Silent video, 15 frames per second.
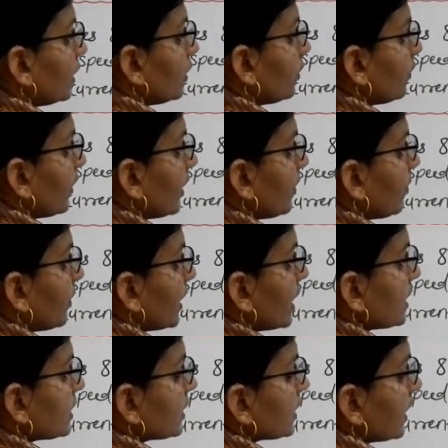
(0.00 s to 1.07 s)
12
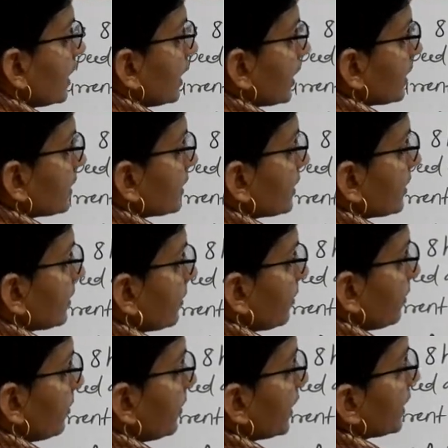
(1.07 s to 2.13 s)
plus x
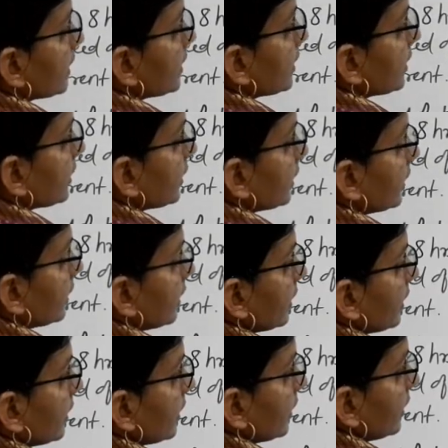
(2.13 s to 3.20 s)
plus
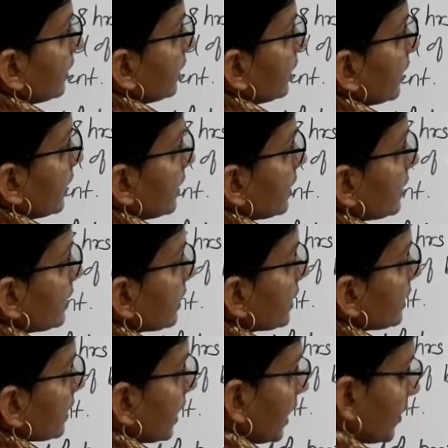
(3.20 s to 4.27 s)

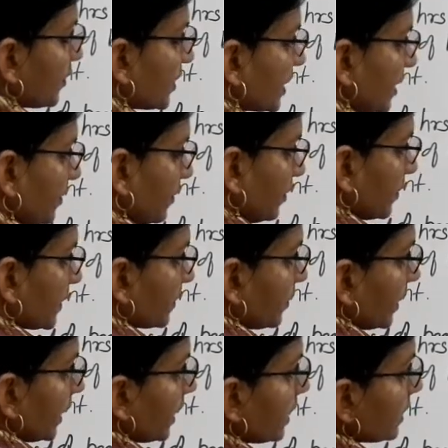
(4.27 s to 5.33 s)
36. Upstream
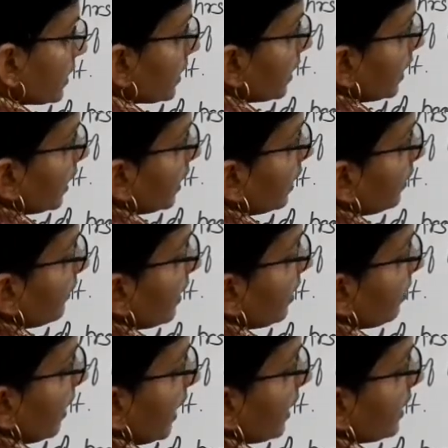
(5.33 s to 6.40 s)
speed is 12
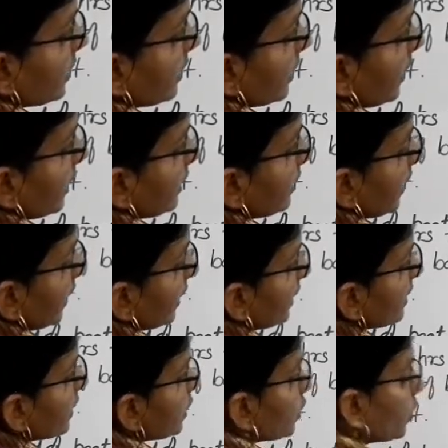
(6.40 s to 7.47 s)
minus x, and
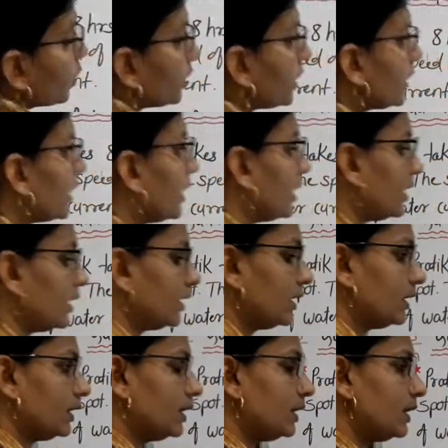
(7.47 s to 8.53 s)
this total
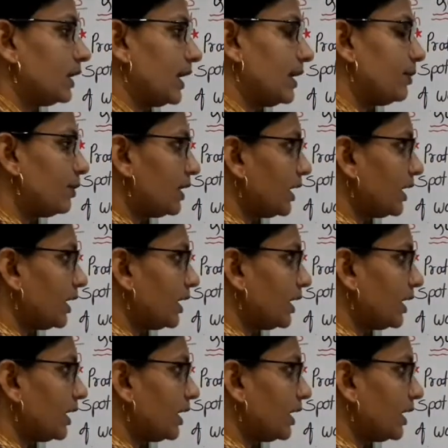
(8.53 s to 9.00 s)
time